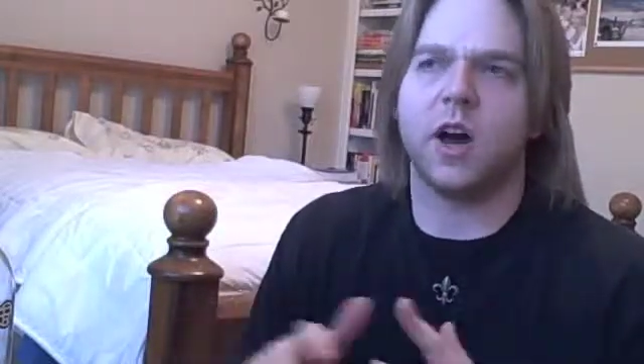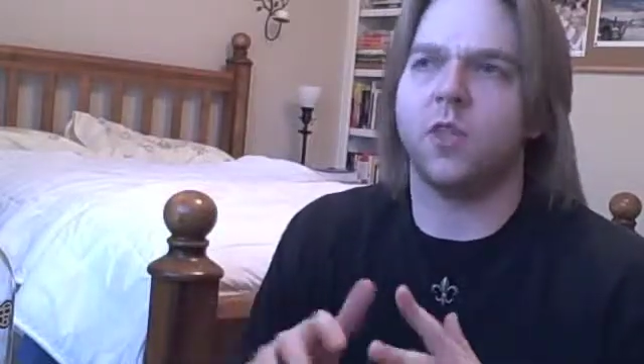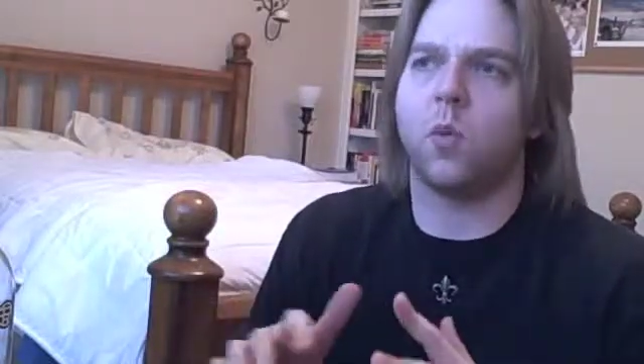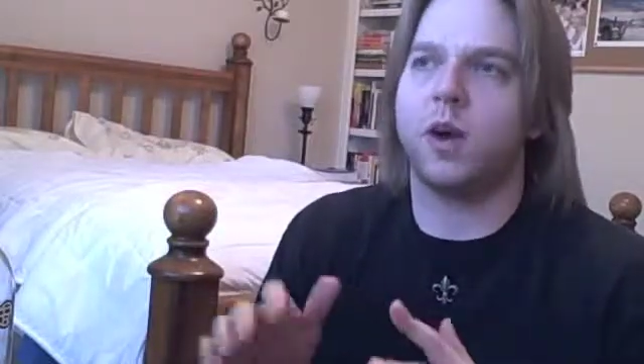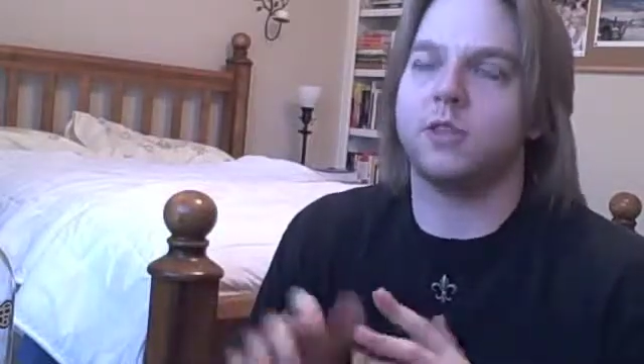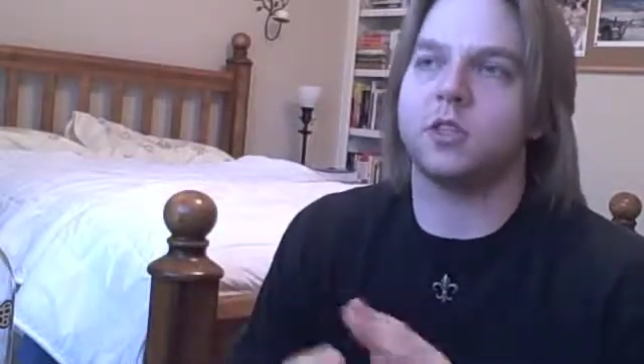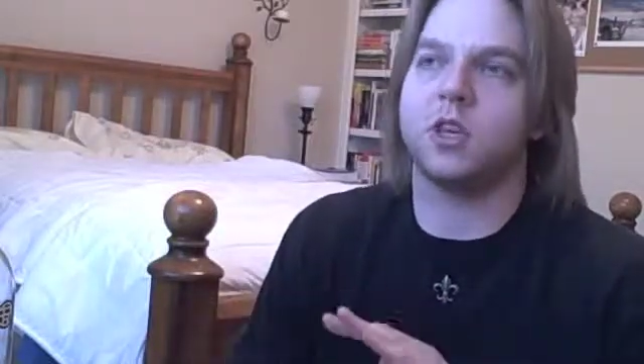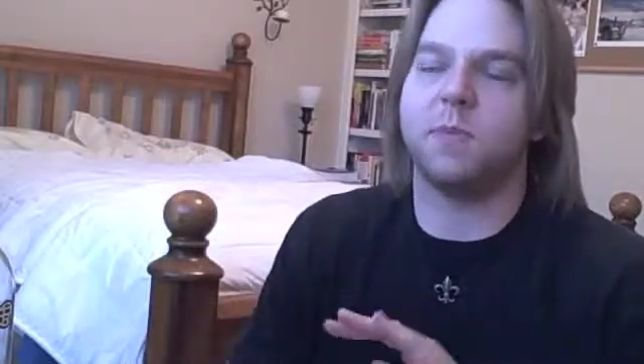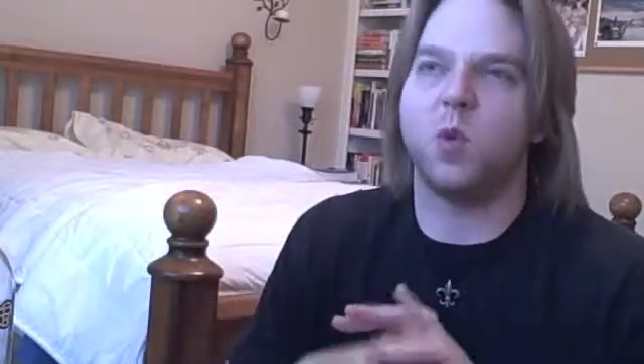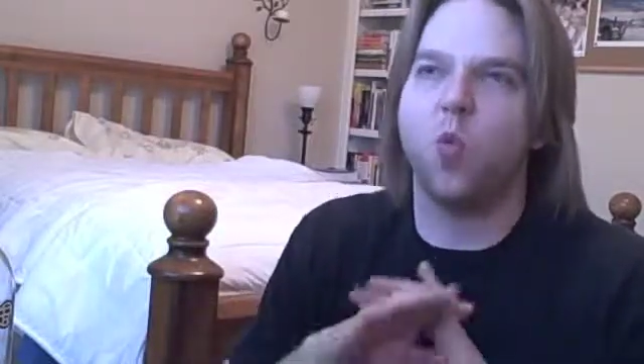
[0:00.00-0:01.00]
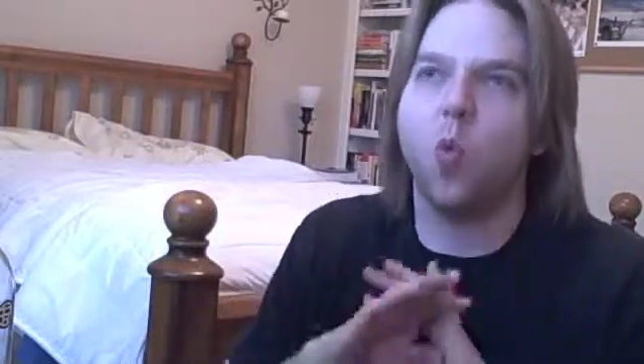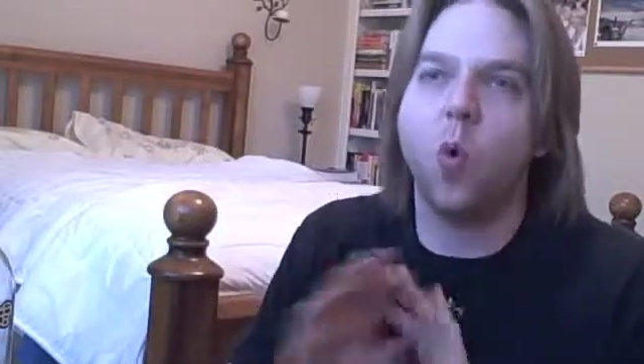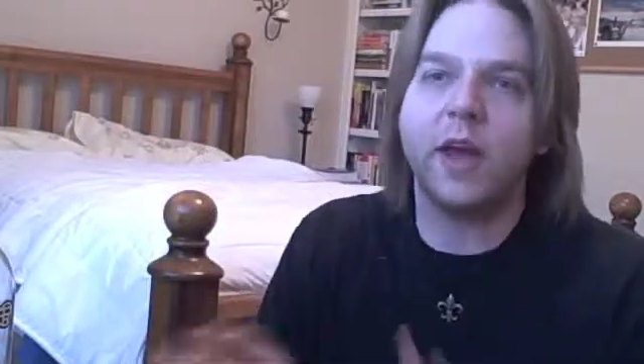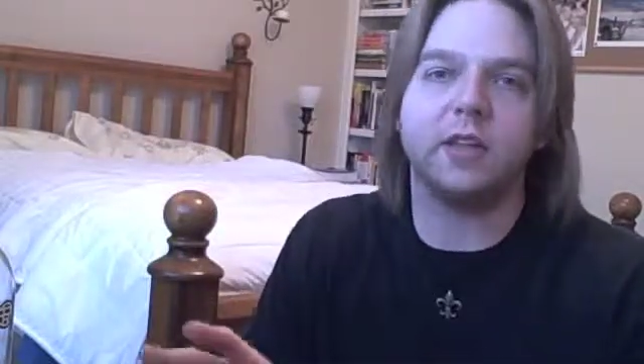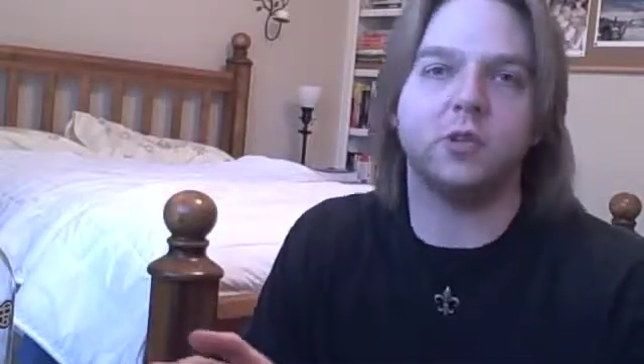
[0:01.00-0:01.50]
Otherwise, it's going to be
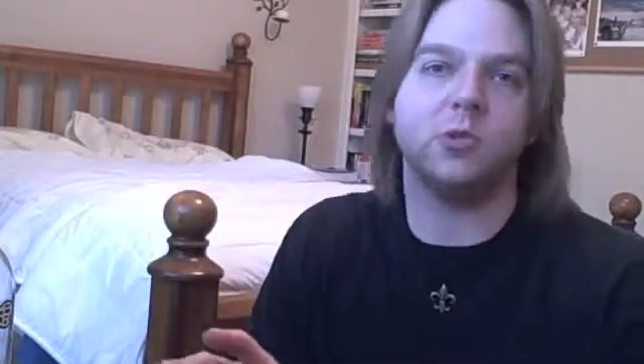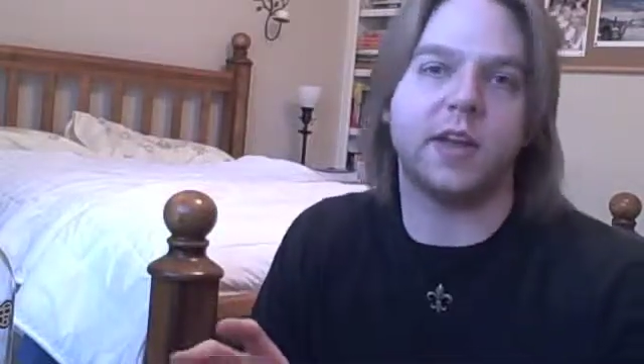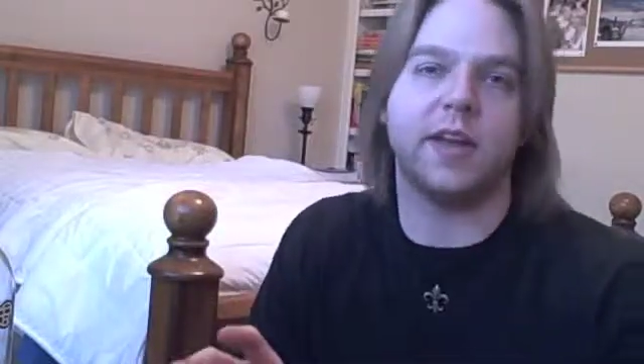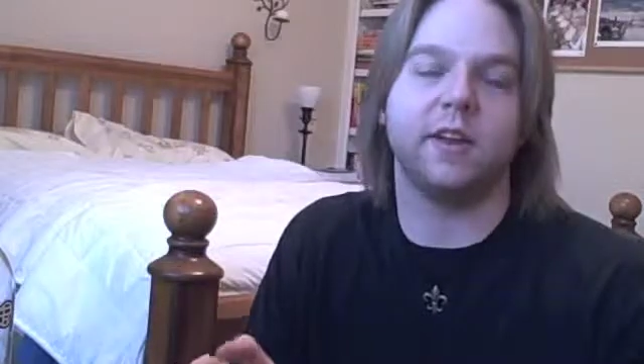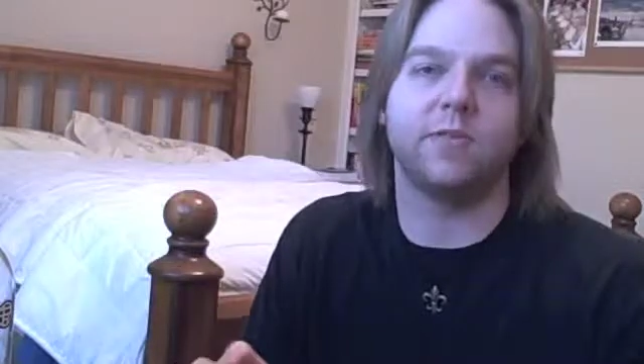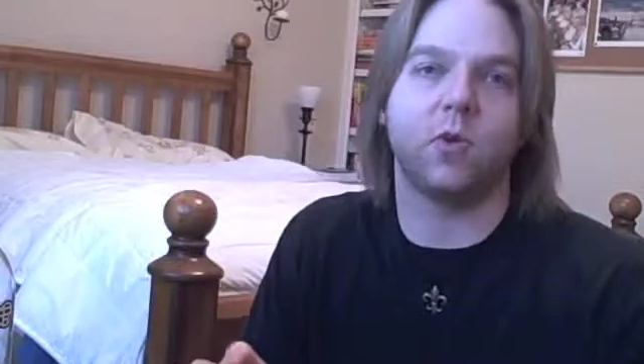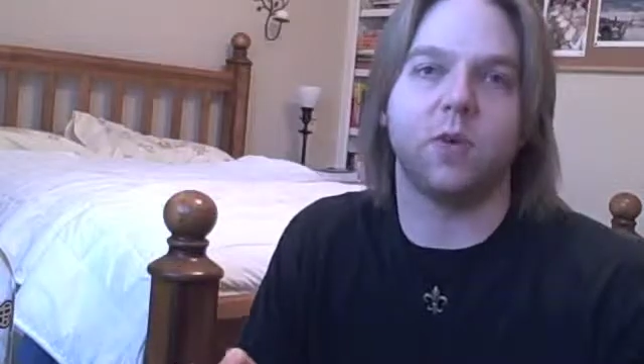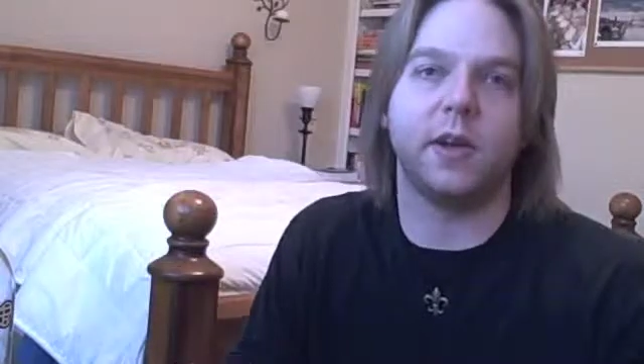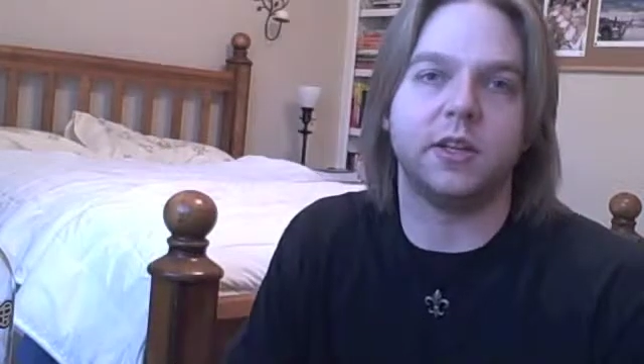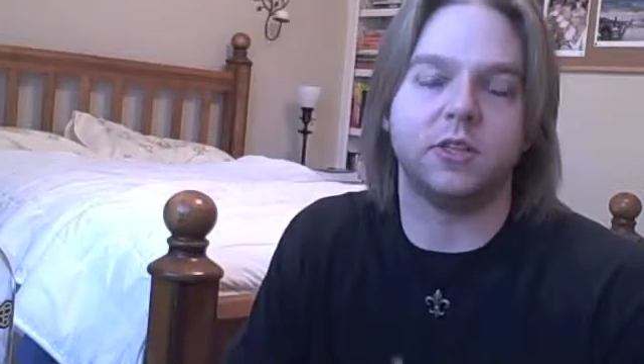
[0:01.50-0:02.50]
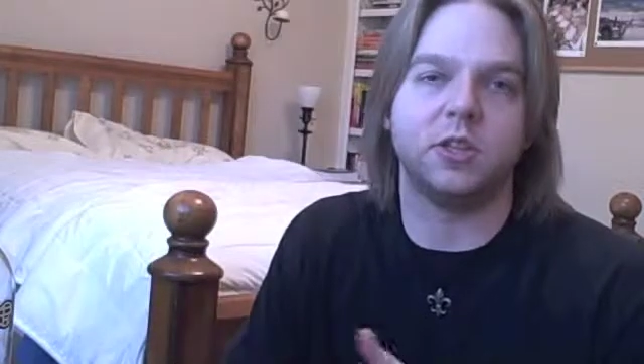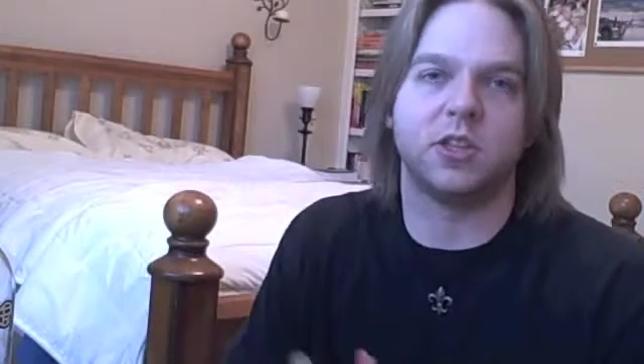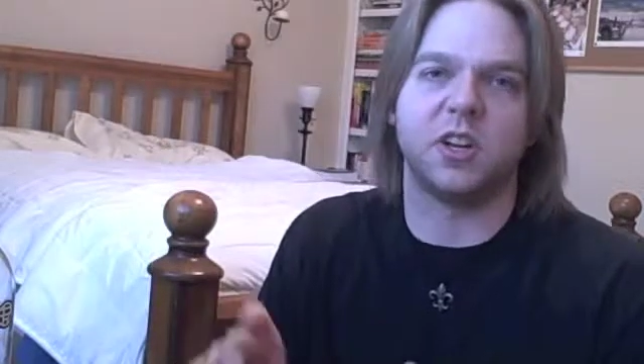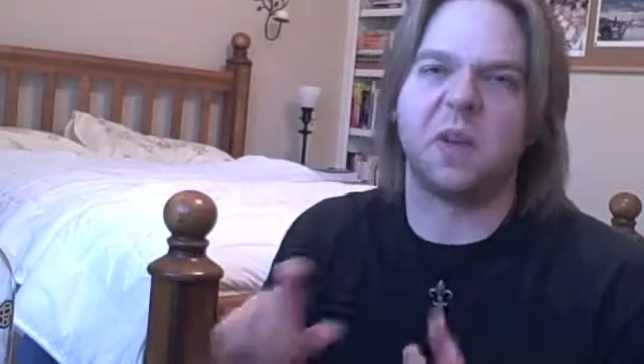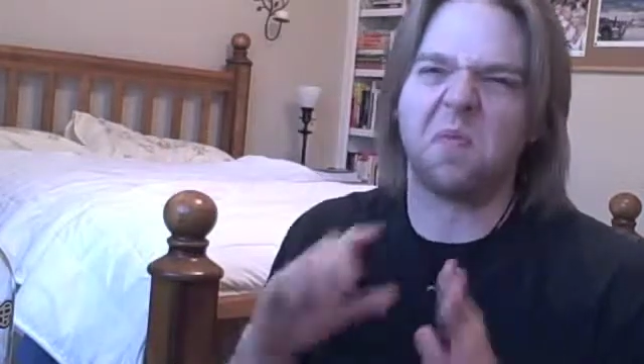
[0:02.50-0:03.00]
way too tannic for them, and it's just
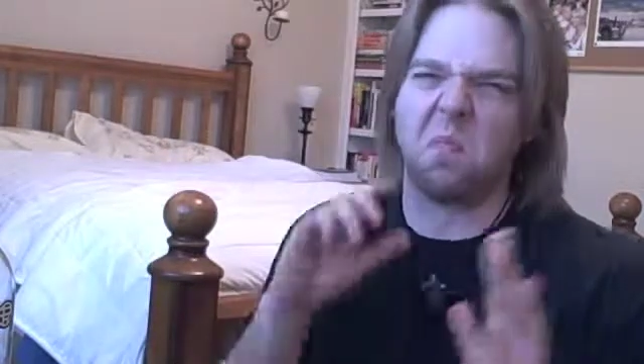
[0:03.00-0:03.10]
going to